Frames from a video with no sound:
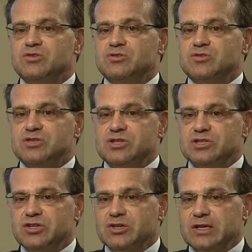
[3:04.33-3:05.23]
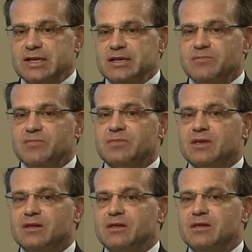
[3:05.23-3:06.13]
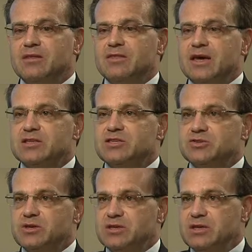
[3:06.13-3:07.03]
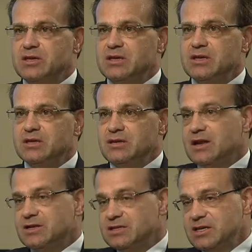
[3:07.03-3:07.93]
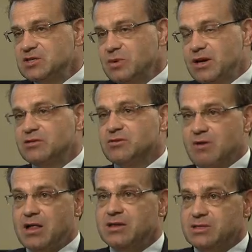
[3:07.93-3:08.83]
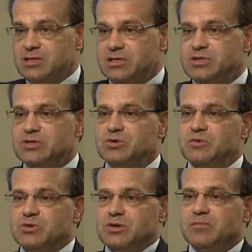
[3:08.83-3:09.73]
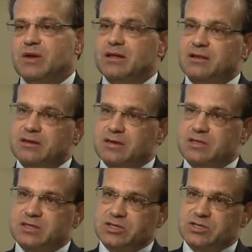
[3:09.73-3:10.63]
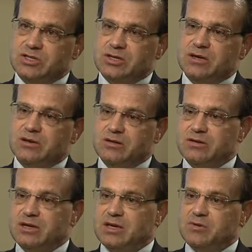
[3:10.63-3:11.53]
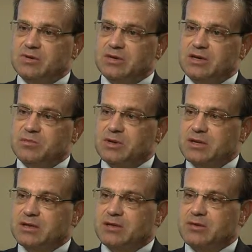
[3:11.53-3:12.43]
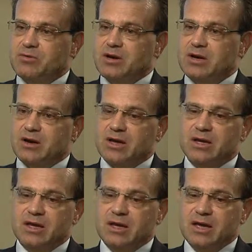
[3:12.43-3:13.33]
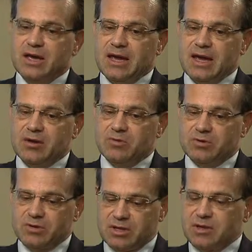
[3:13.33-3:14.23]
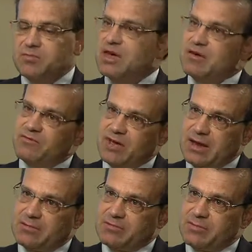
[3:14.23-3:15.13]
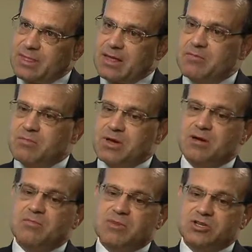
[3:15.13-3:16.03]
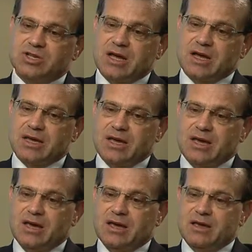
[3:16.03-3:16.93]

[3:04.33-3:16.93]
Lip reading: Traditionally, that's treated in the United States by urologists who will make a little incision near the inguinal ligament in the groin area and will clip that vein, much like a